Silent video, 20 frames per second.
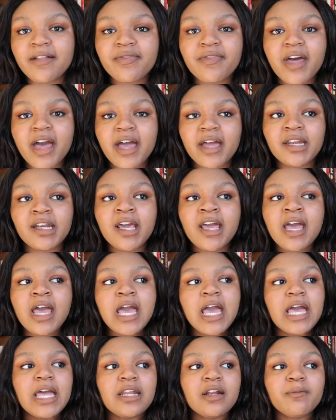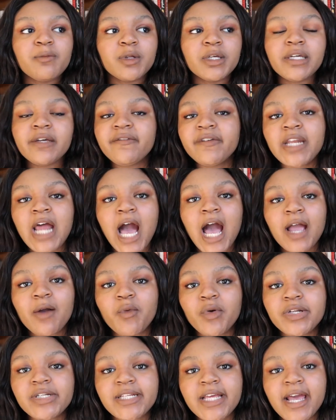And then in a blink of an eye,
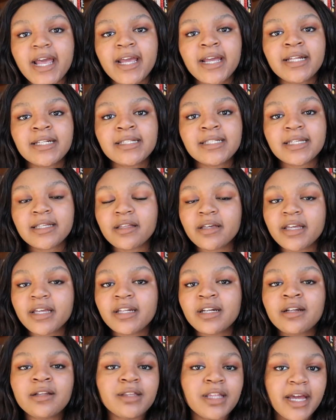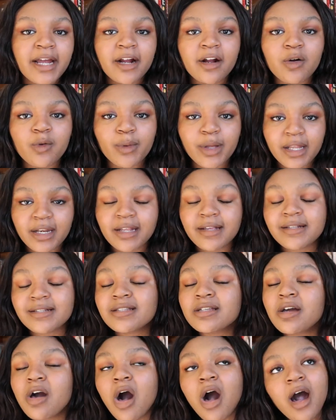one day Dylan, the heroine,
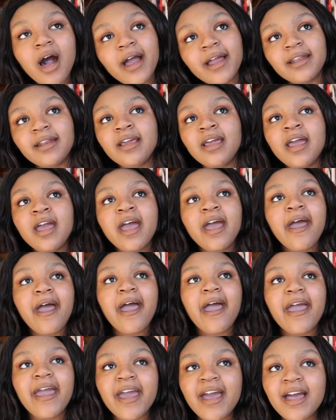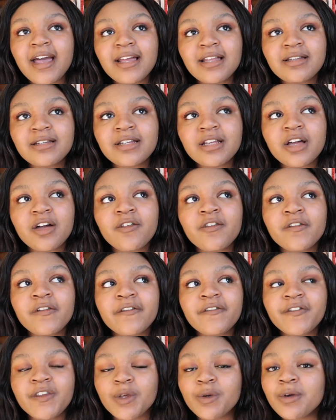is gone, and
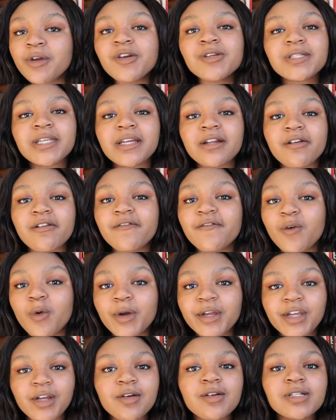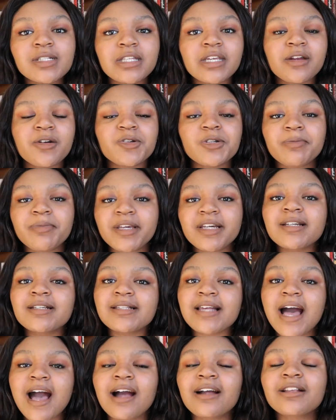a few years later, 4 years later to be
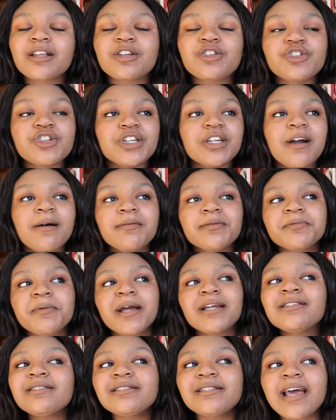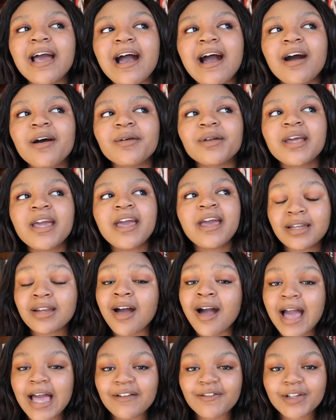exact, she comes back to town, and
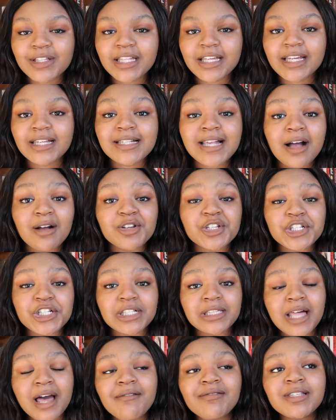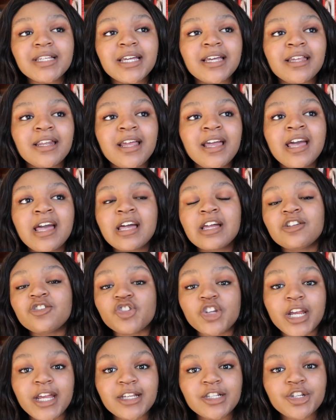not everything is how she left it.
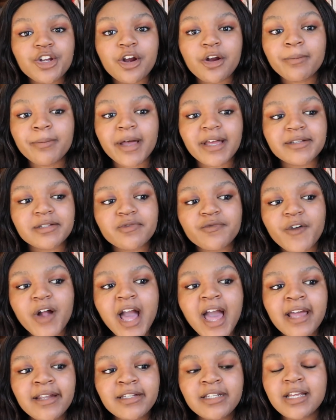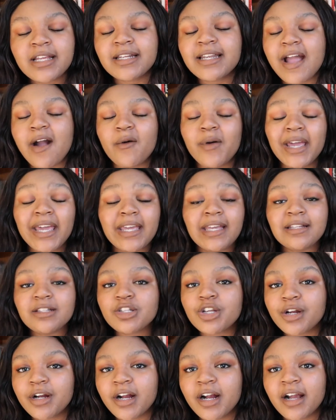Jace, her best friend, now
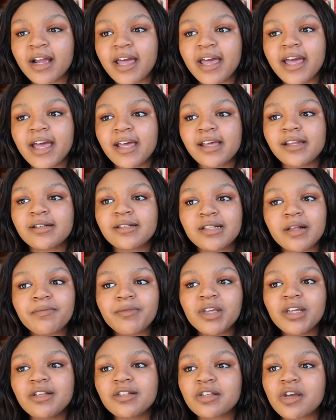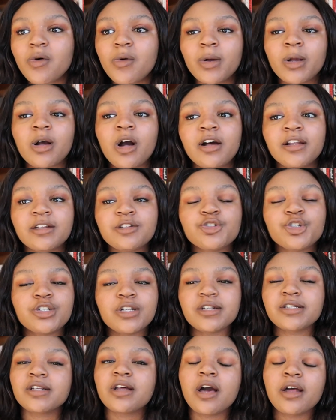hates her, and something is going on and she
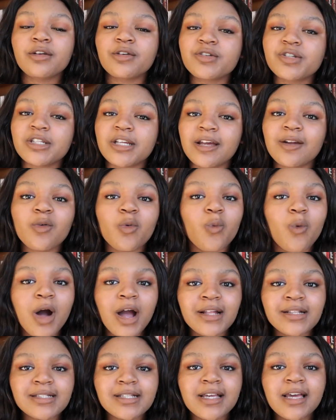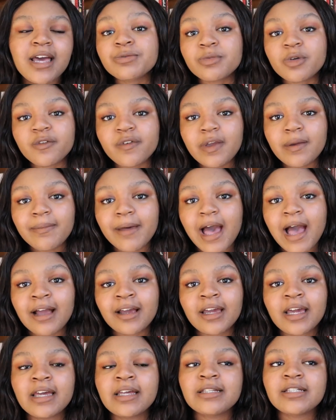doesn't understand what. She's moving
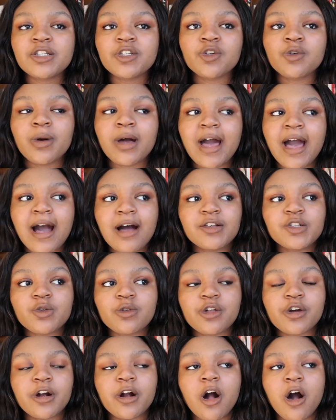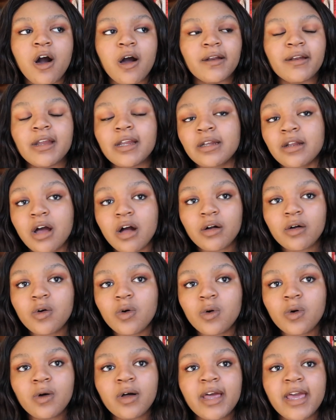back into a house with her aunt and
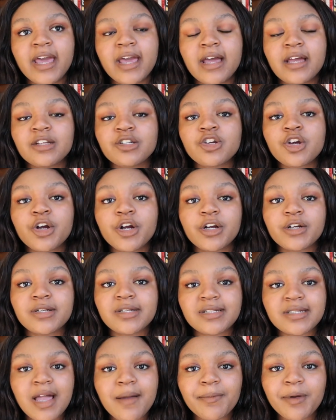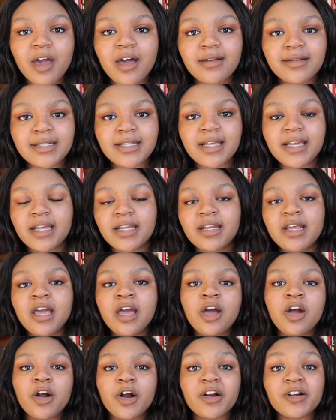uncle and her step cousin.
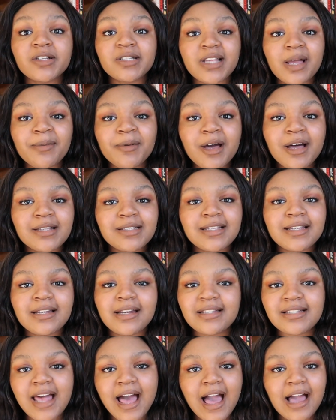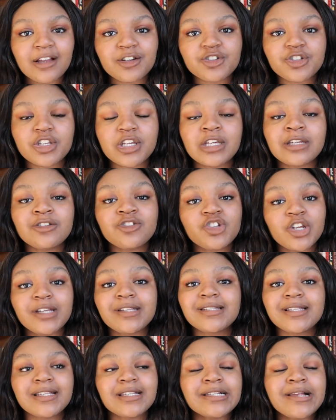Her step cousin is actually
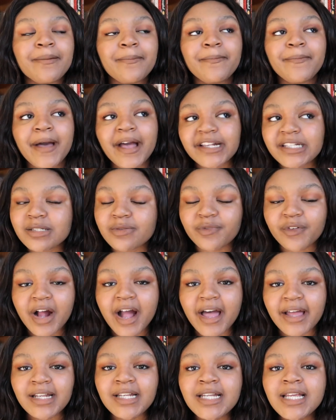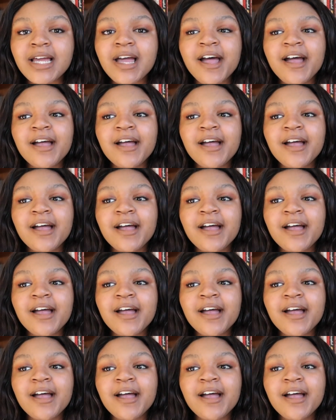Jace's best friend,